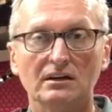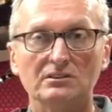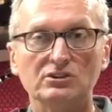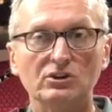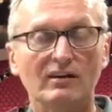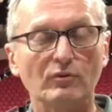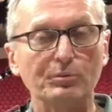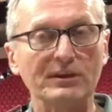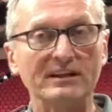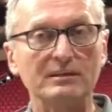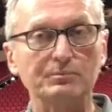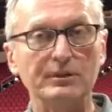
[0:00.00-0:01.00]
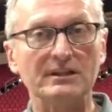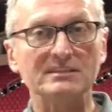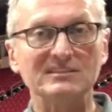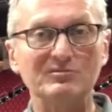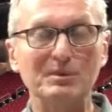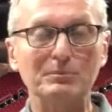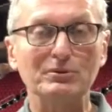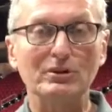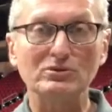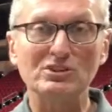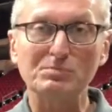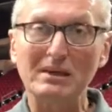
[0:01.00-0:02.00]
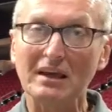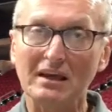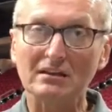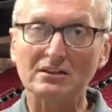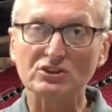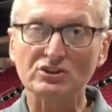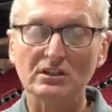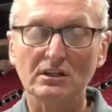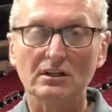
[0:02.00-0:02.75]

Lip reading: Do you have a plan in place if people don't speak English?